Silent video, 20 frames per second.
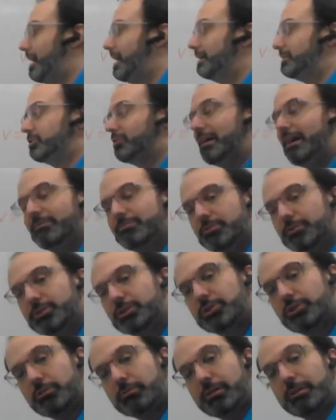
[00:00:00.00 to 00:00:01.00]
I traveled a
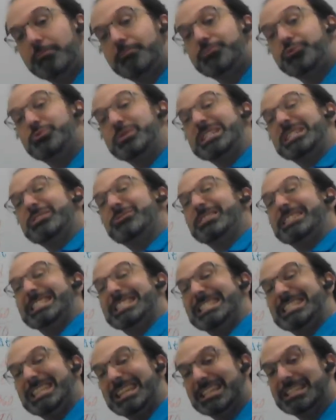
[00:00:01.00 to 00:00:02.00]
total of
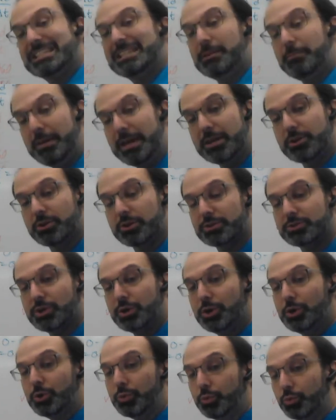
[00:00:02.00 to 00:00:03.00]
360 meters.
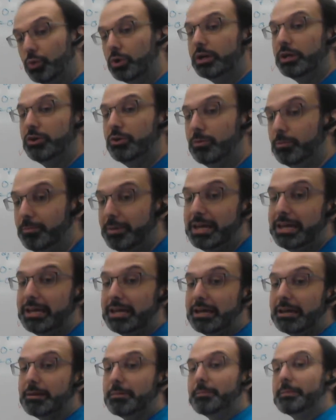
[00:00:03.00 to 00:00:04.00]
What do you
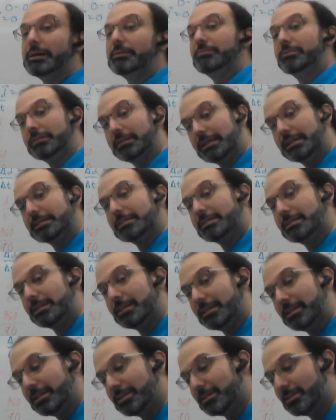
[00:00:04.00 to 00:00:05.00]
mean my
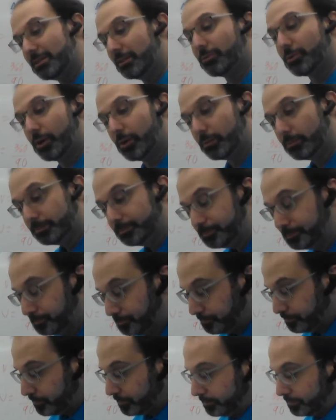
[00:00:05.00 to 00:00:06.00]
velocity is 0?
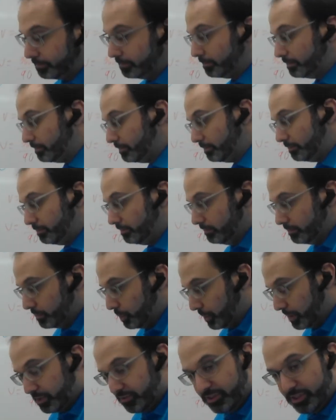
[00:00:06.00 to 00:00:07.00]

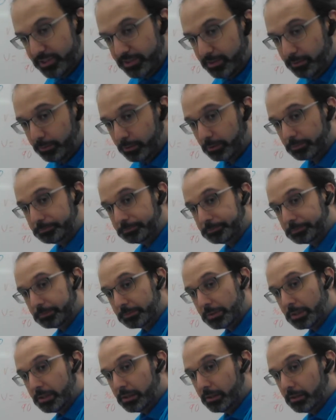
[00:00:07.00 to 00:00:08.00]
Well, it's very simple.
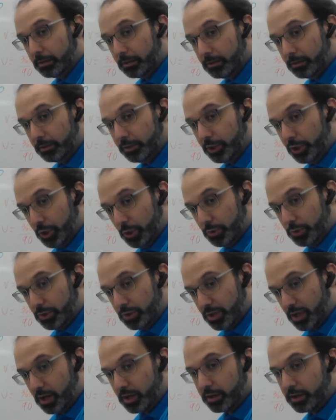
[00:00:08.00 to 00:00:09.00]
You
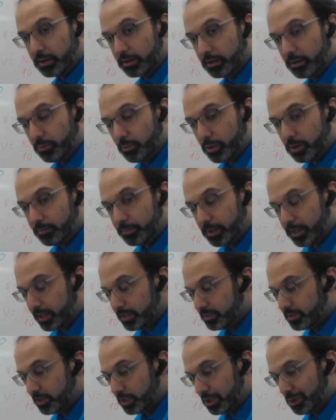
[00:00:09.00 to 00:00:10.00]
started in one
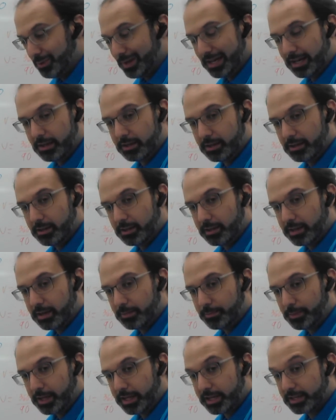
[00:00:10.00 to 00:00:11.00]
place and you ended in
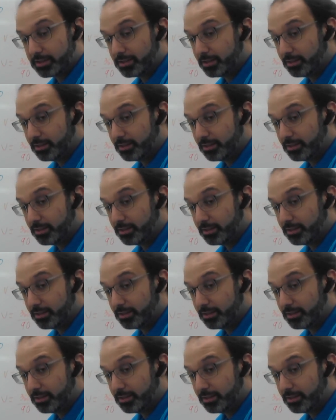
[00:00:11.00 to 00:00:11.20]
that place.